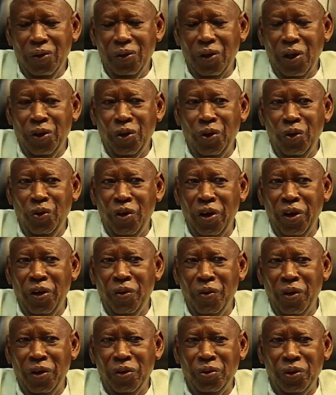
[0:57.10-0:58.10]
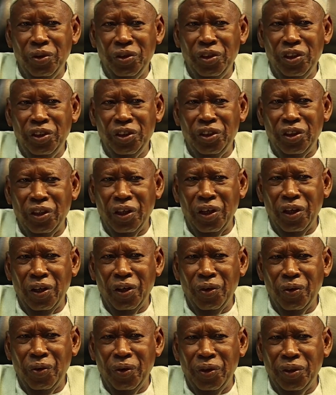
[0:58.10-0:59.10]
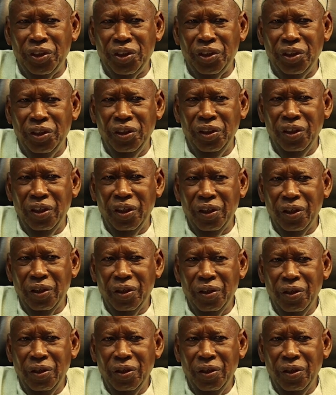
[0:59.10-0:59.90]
Thank you very much for this question,